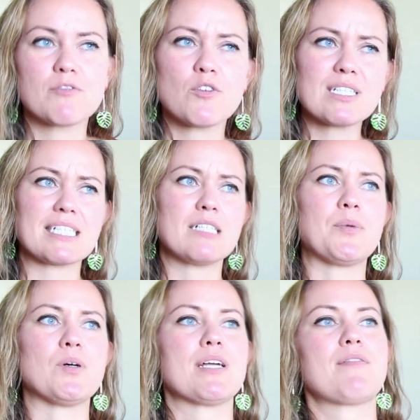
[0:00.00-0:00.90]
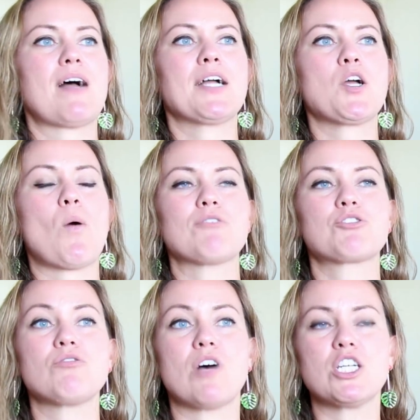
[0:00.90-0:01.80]
For example, if I go out
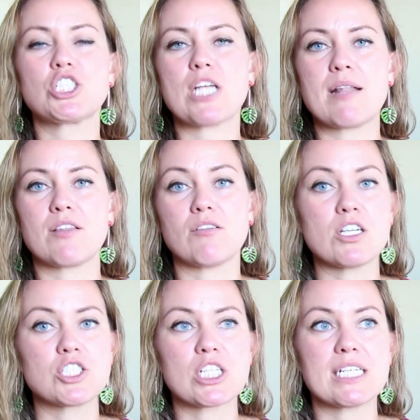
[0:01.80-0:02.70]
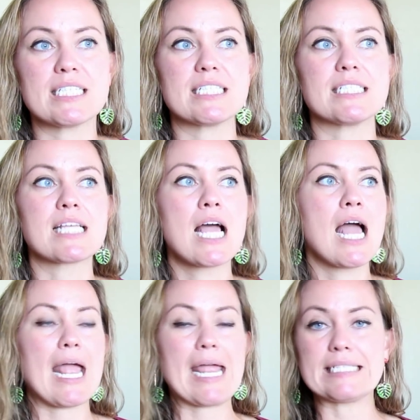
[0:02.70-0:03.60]
to lunch and the lunch is
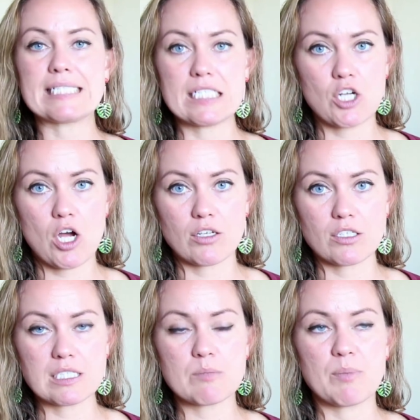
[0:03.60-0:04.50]
$18,